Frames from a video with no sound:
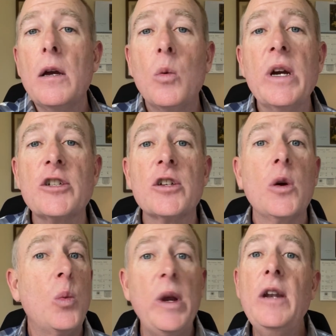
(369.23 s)
which
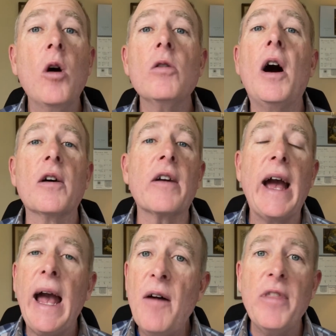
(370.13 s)
we no longer
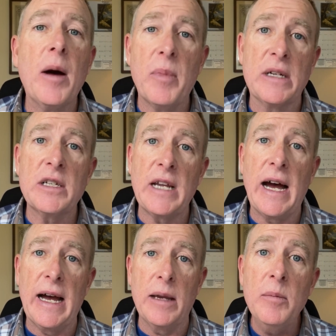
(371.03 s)
have that much
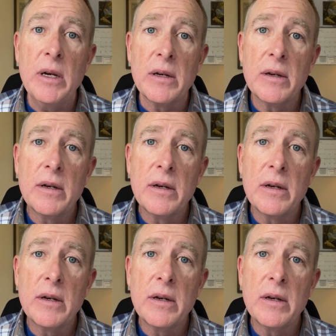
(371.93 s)
time